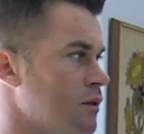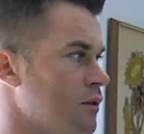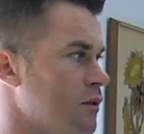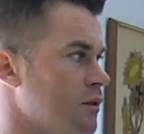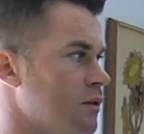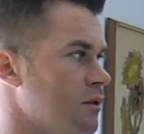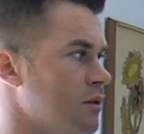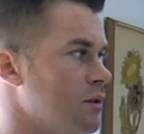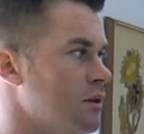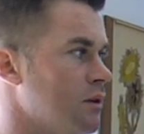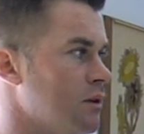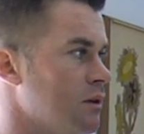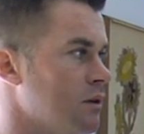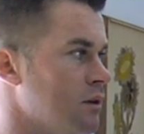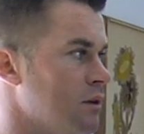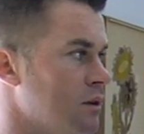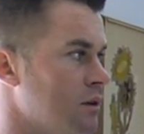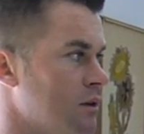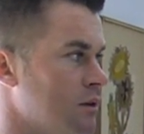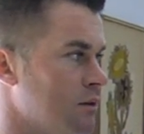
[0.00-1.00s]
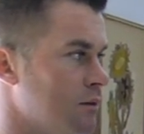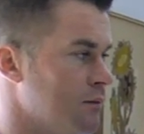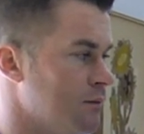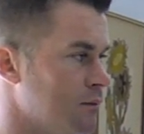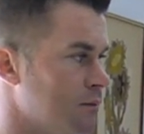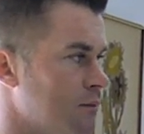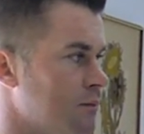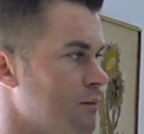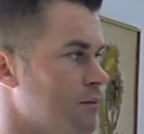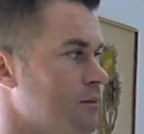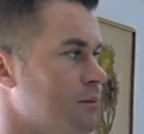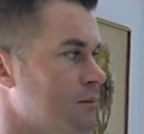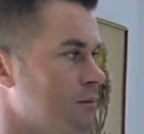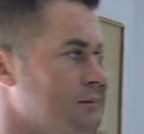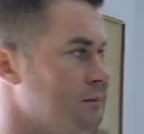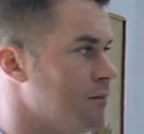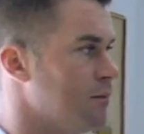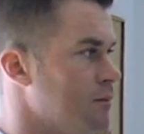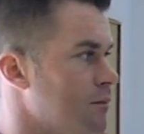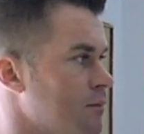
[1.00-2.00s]

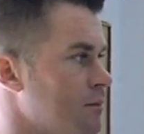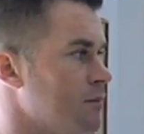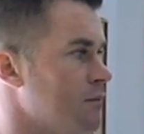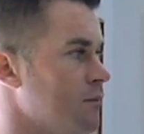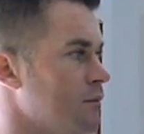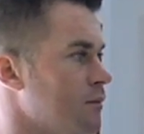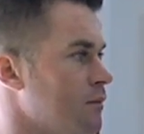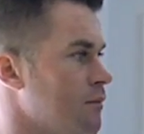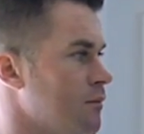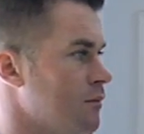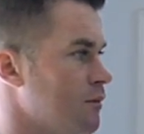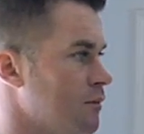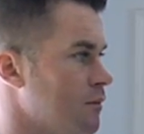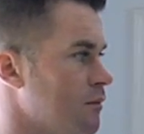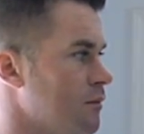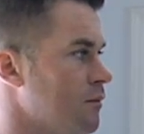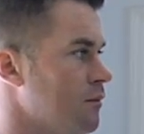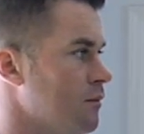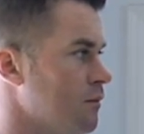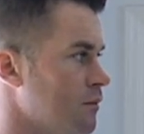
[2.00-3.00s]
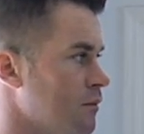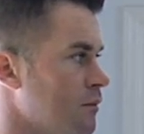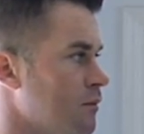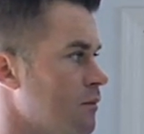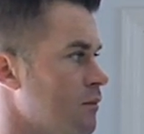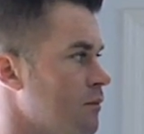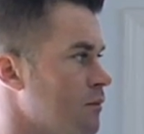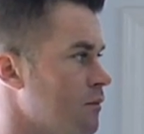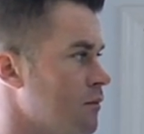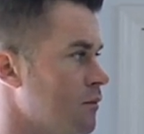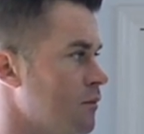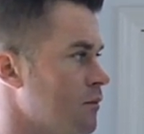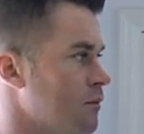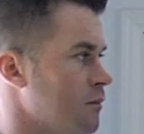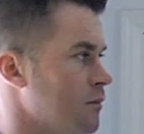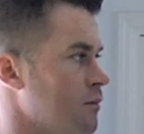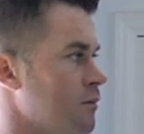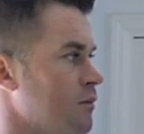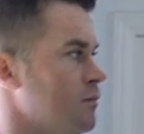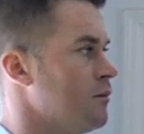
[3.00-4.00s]

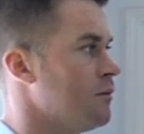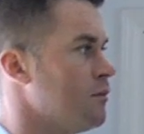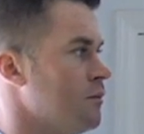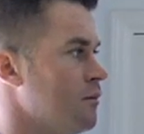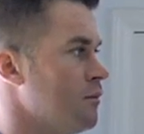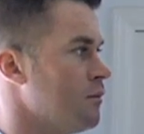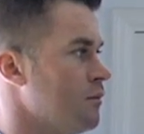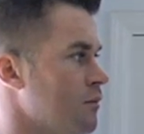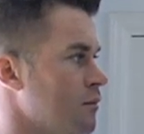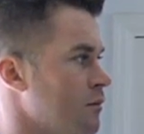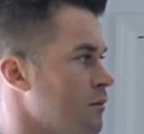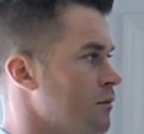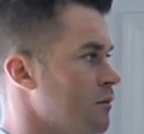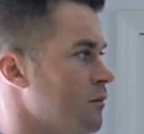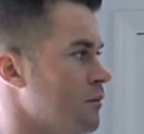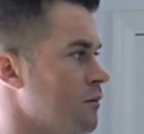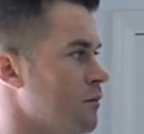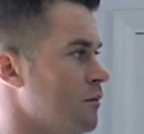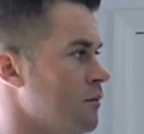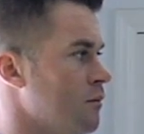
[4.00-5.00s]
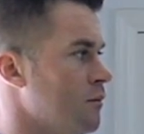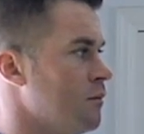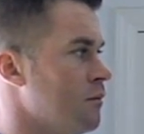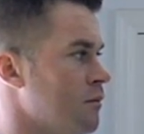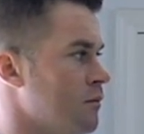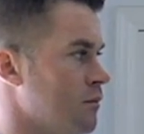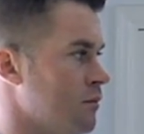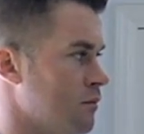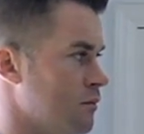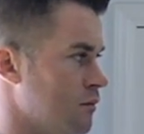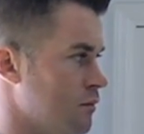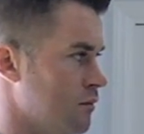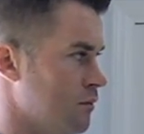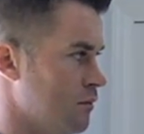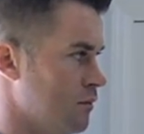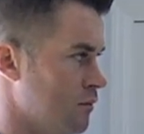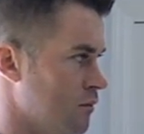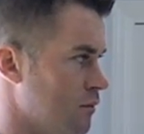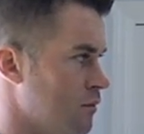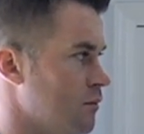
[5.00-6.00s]

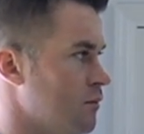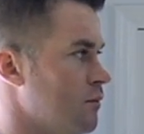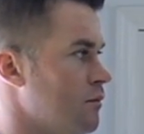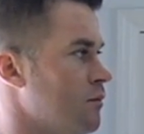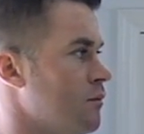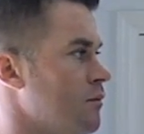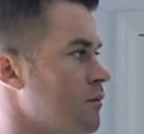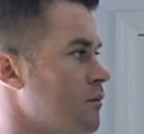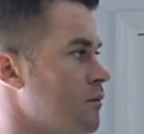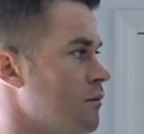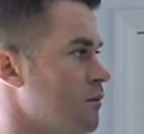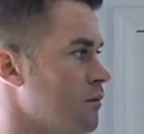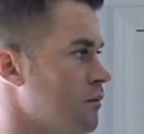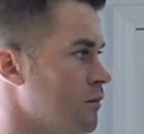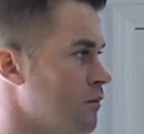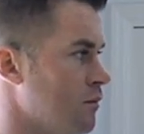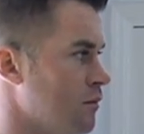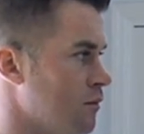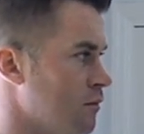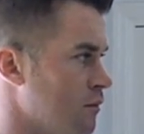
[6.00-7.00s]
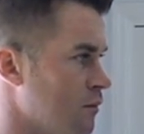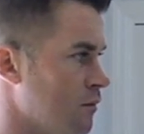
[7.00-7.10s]
The person shown says nothing.